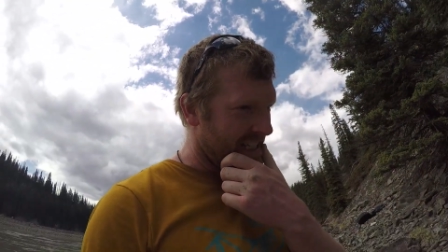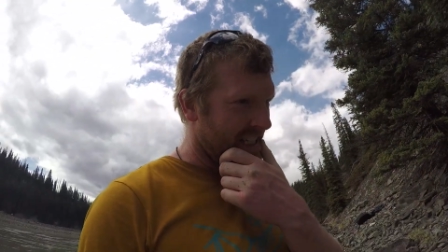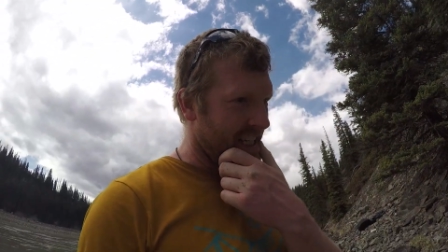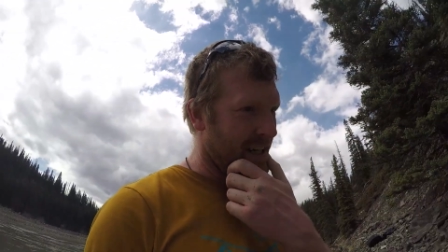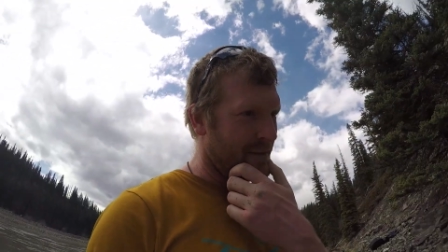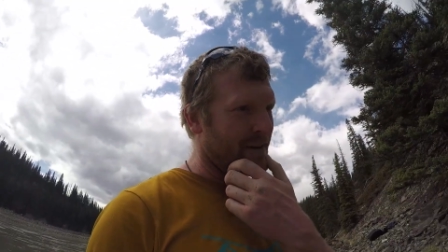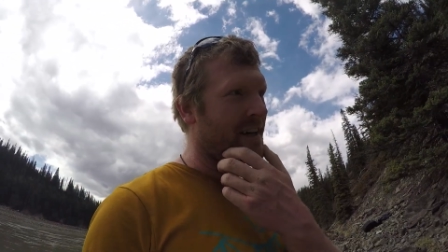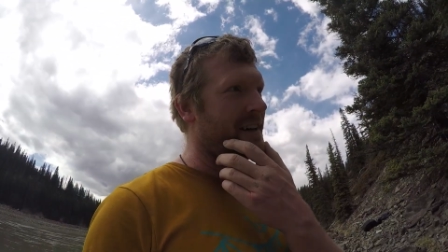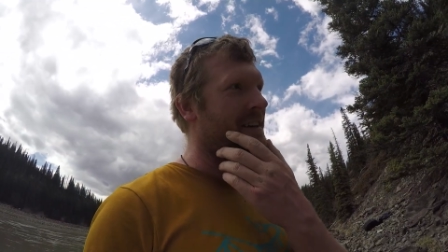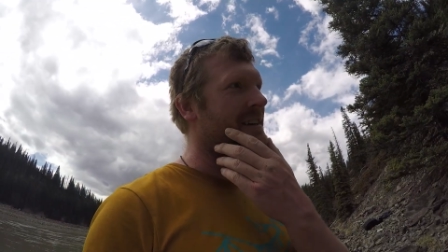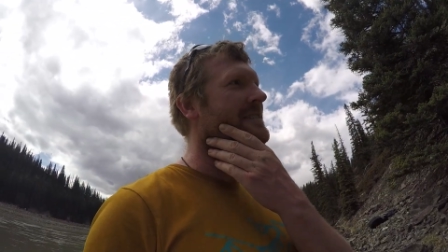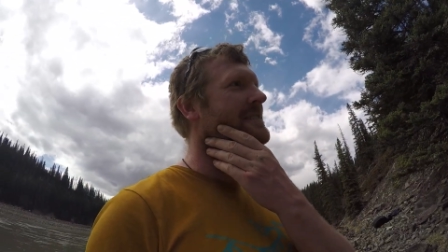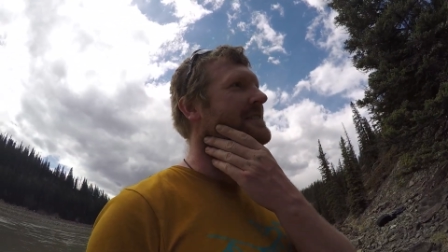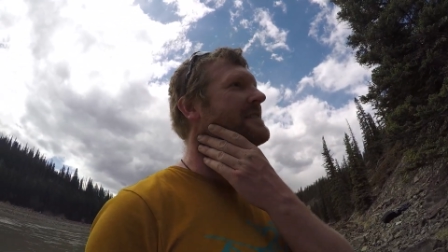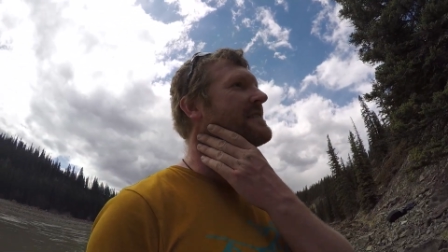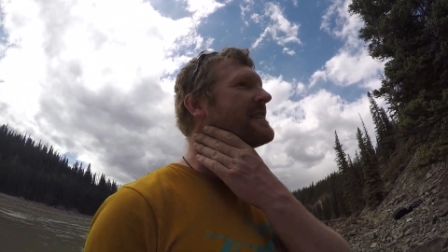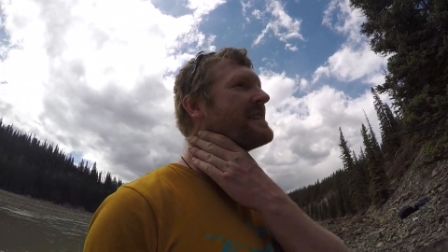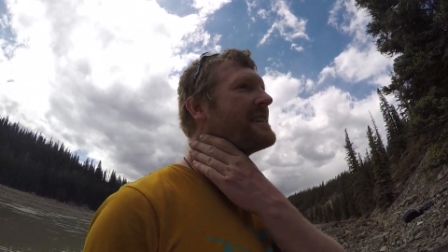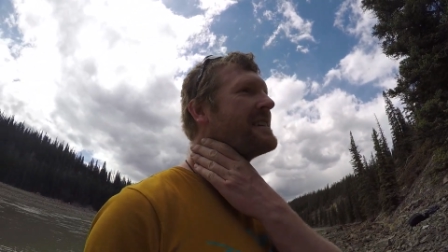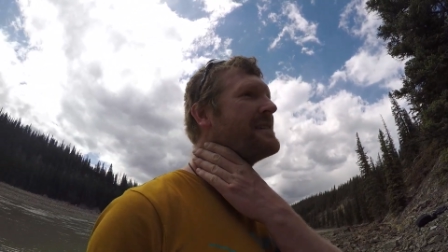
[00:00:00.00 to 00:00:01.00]
come out
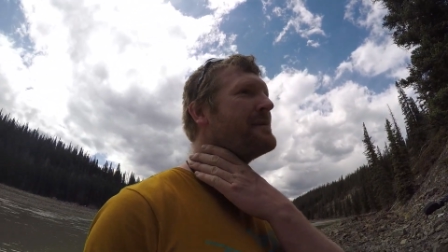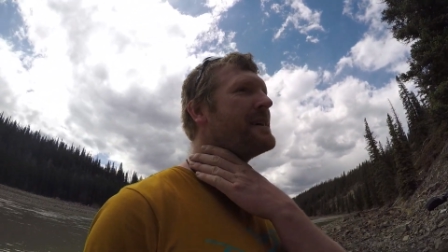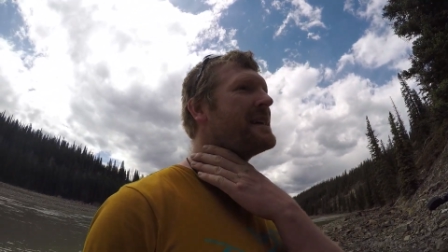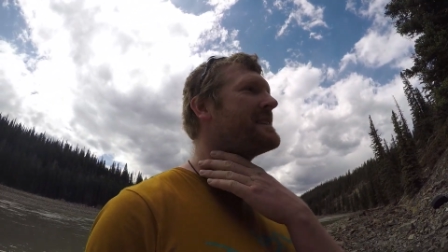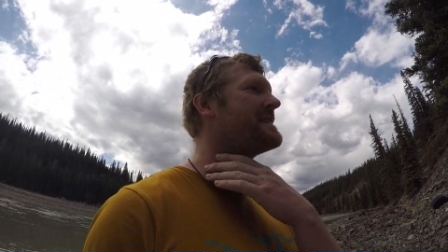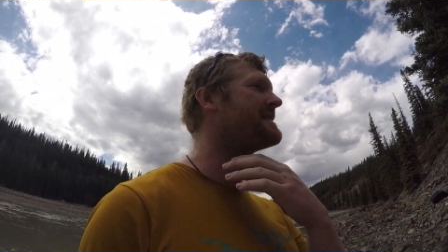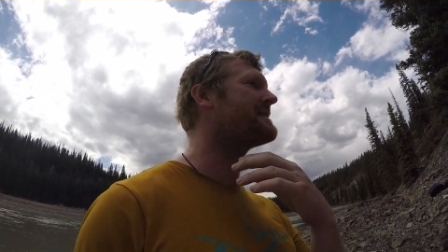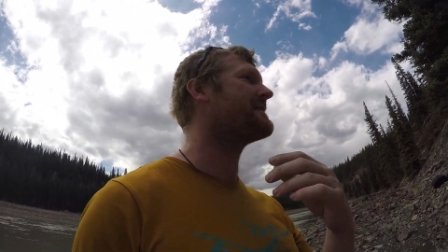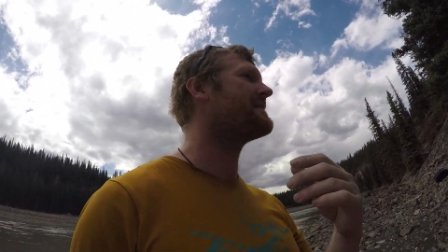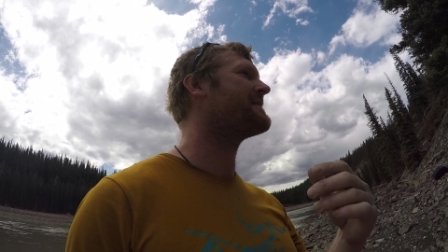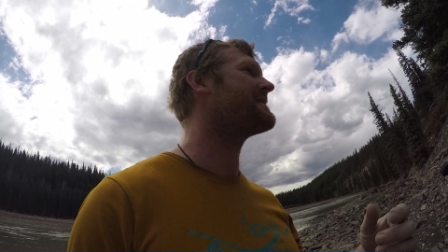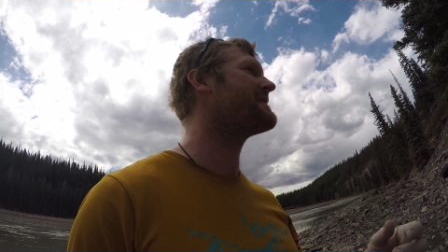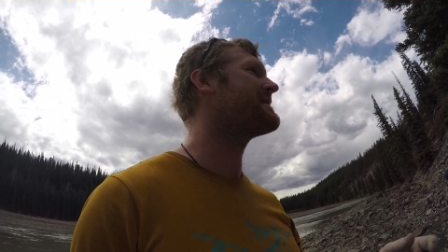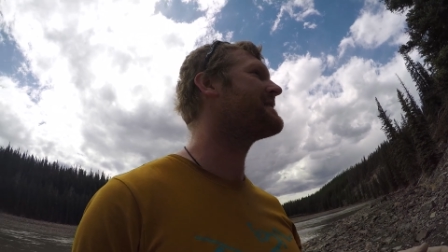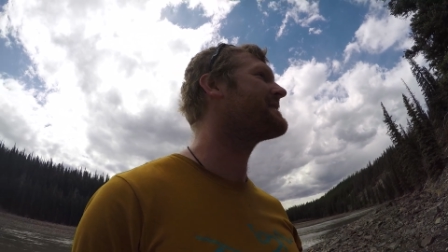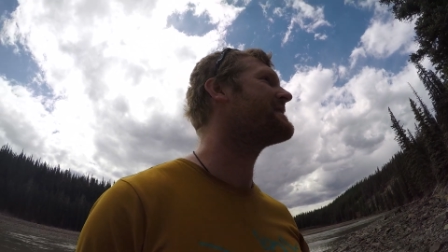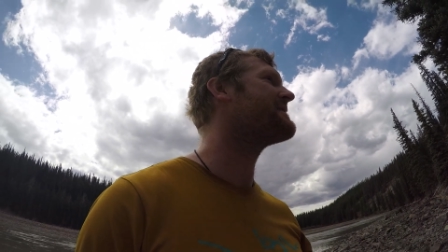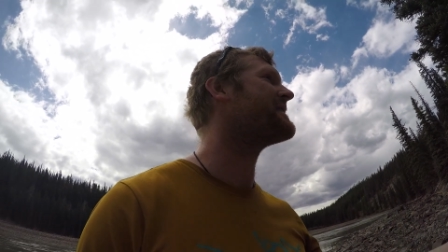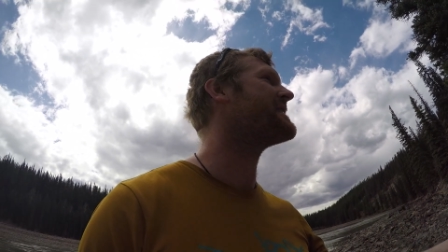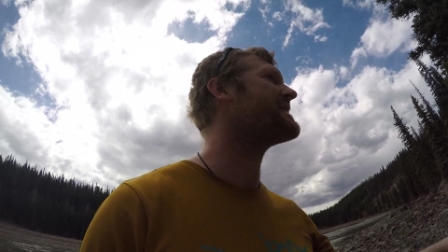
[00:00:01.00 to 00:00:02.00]
of the mudstone a
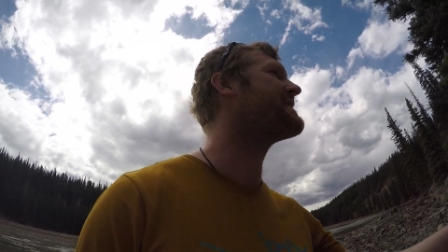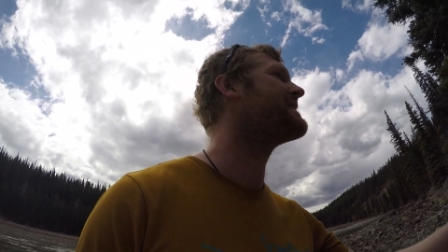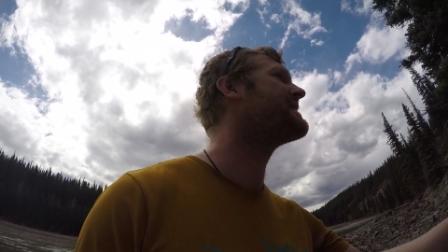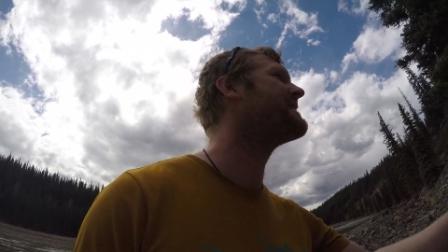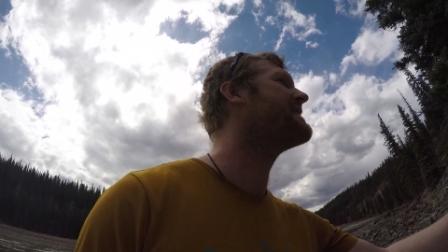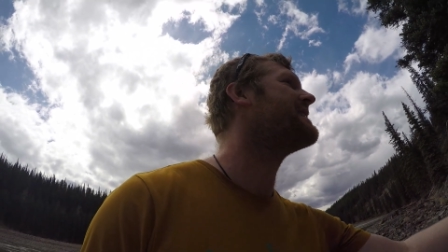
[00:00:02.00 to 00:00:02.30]
little bit